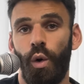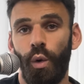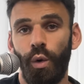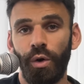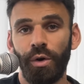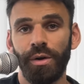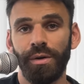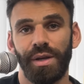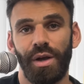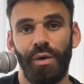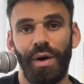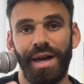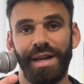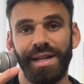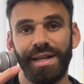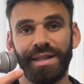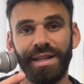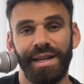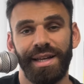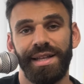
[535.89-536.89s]
or go ahead
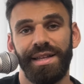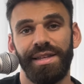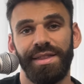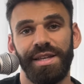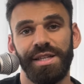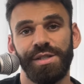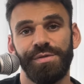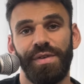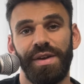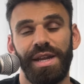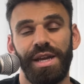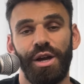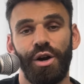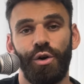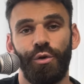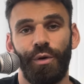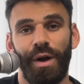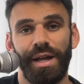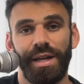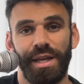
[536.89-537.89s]
and click into this
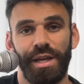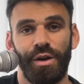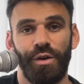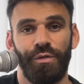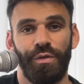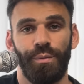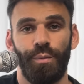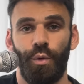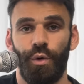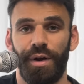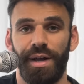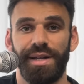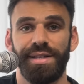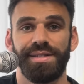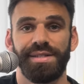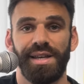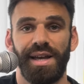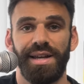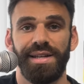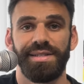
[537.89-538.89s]
video right here for more
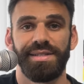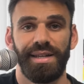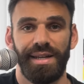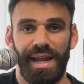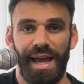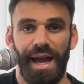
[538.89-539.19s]
insights